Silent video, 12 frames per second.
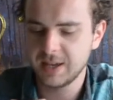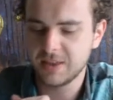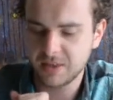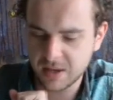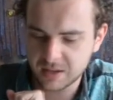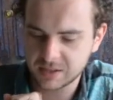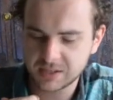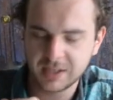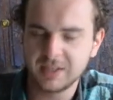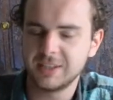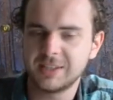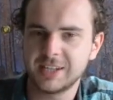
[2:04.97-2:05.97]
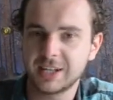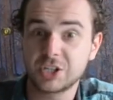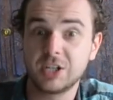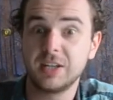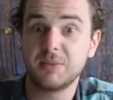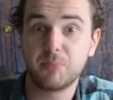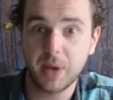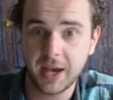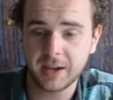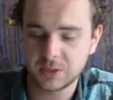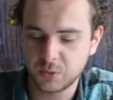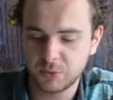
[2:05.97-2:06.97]
This is actually
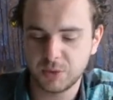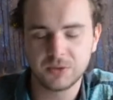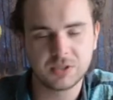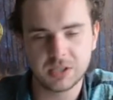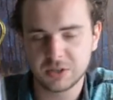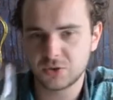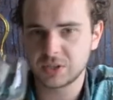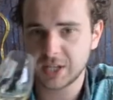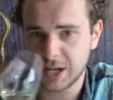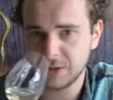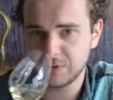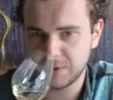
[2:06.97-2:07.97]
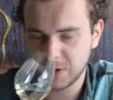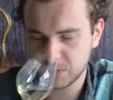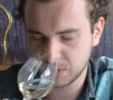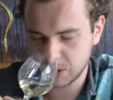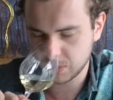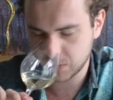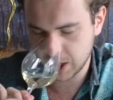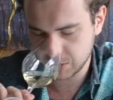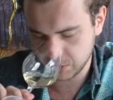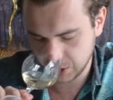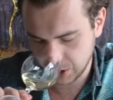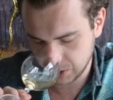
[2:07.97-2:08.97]
packed with both citrus and floral right
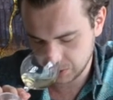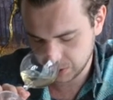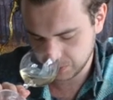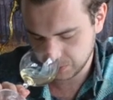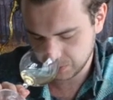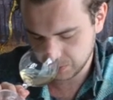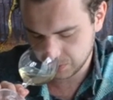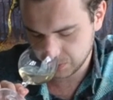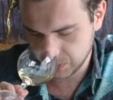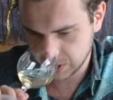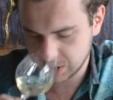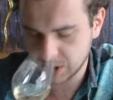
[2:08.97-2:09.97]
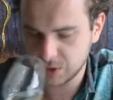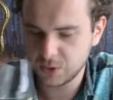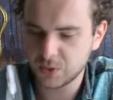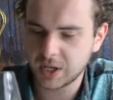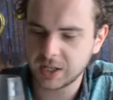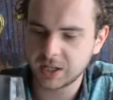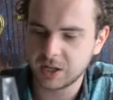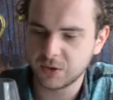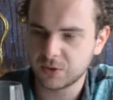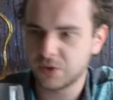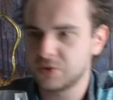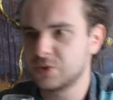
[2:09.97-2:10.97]
on the nose. So you're getting a
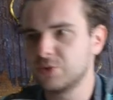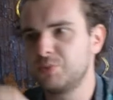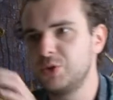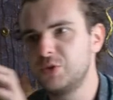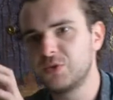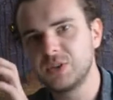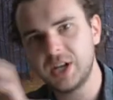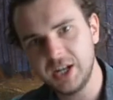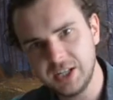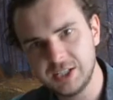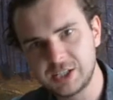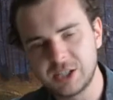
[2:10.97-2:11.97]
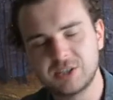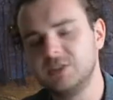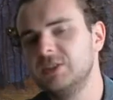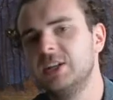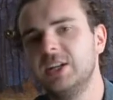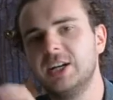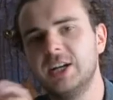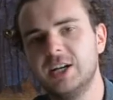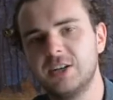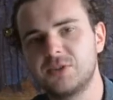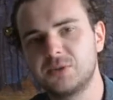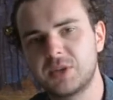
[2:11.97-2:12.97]
lot of those sort of beautiful honeysuckle
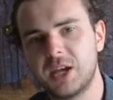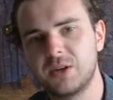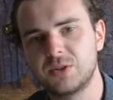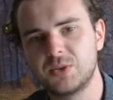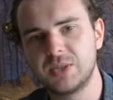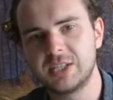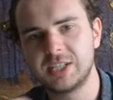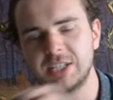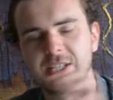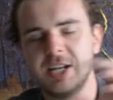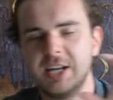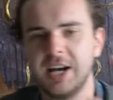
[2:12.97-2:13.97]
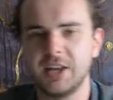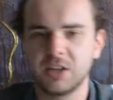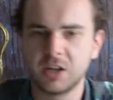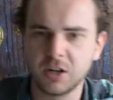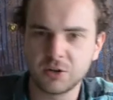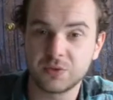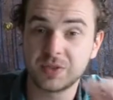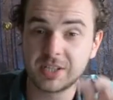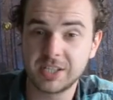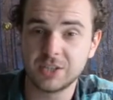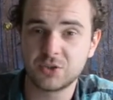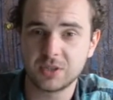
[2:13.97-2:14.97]
sort of characteristics, and then a lot of
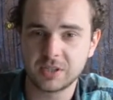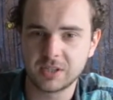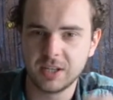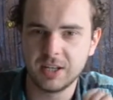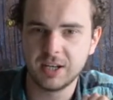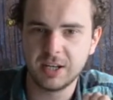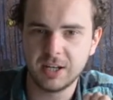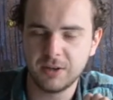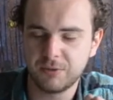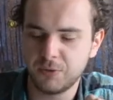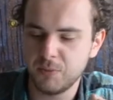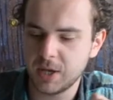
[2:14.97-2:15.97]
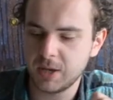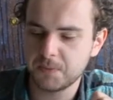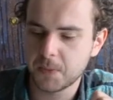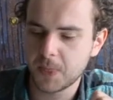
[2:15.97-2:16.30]
citrus for me.